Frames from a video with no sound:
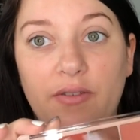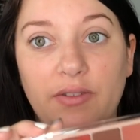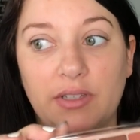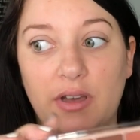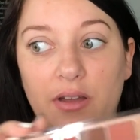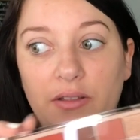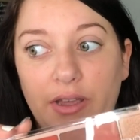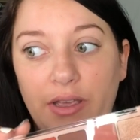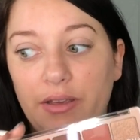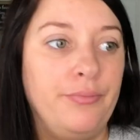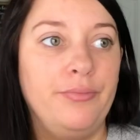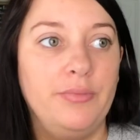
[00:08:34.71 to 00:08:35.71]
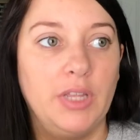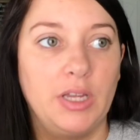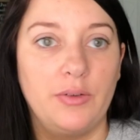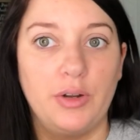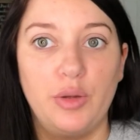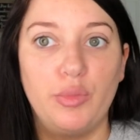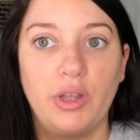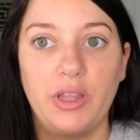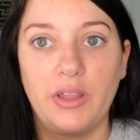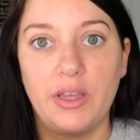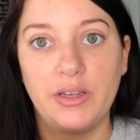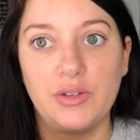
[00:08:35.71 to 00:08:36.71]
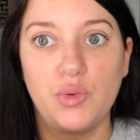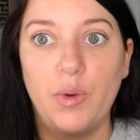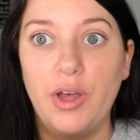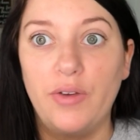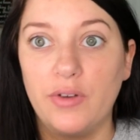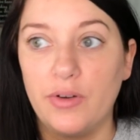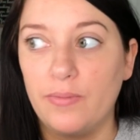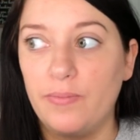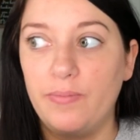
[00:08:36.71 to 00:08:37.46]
it's got like I don't know, probably like 12 or